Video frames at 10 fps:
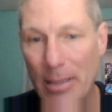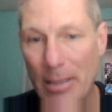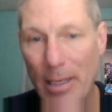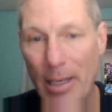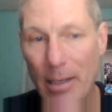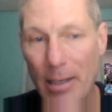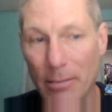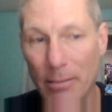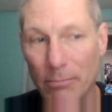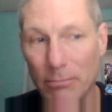
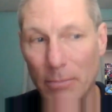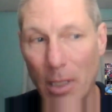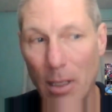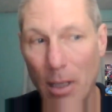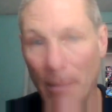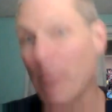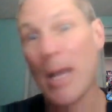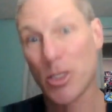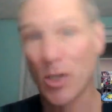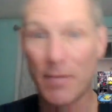And I'm going to
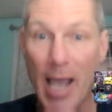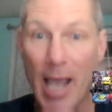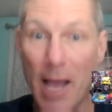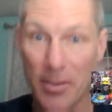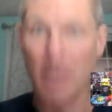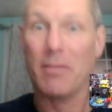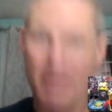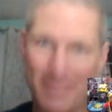pass it off to Kathy.